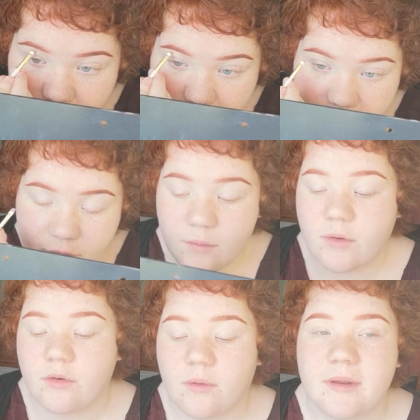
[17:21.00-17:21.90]
even though
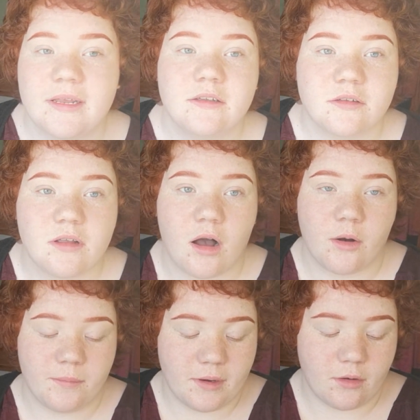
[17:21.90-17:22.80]
I know I need to start
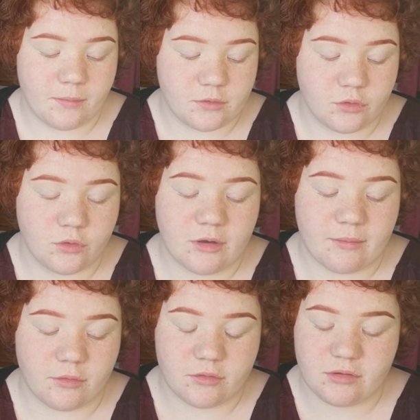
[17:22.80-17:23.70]
opening up and
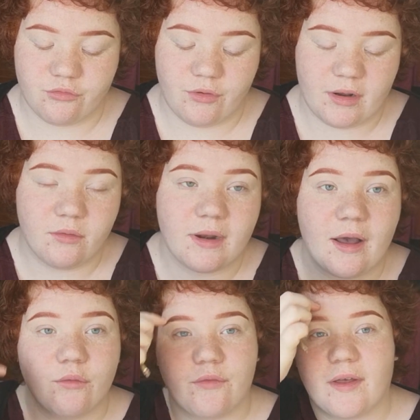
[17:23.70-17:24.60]
talking, because it's really
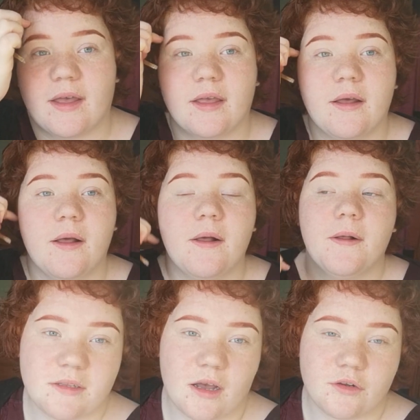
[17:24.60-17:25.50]
unhealthy.
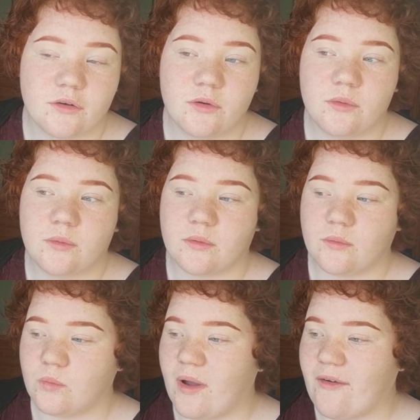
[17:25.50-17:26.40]
So I don't know
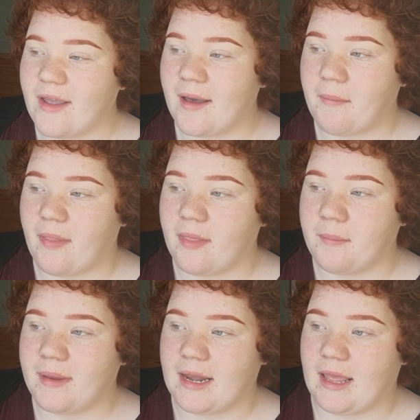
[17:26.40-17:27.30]
where I am at the
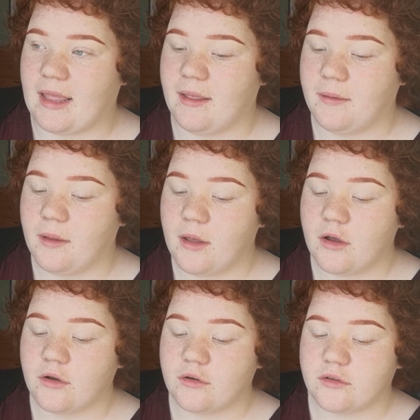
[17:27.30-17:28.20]
minute,
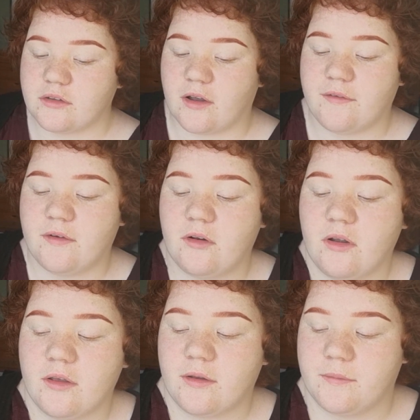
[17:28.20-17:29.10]
because I feel
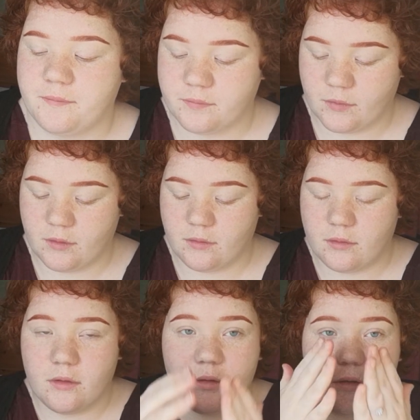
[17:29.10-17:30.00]
like
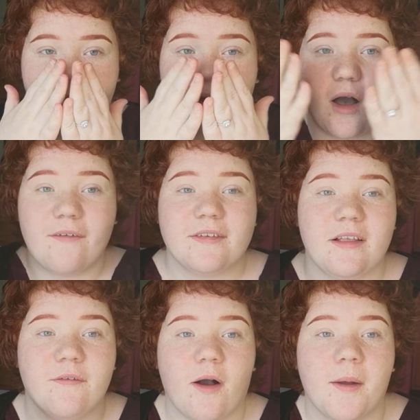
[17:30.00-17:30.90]

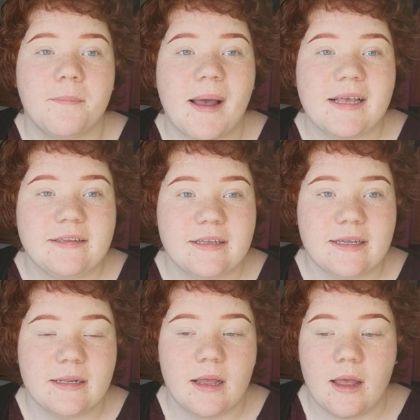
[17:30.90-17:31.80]
obviously I've got
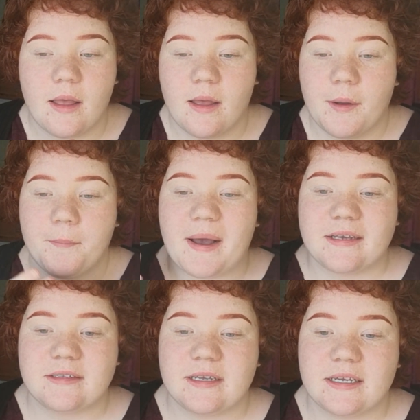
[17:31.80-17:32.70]

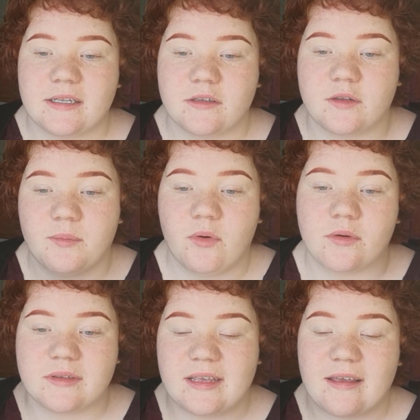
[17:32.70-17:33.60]
amazing
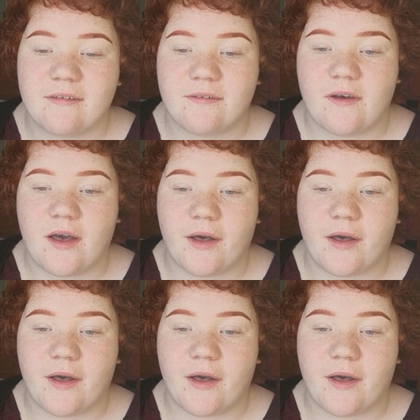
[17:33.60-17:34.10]
supportive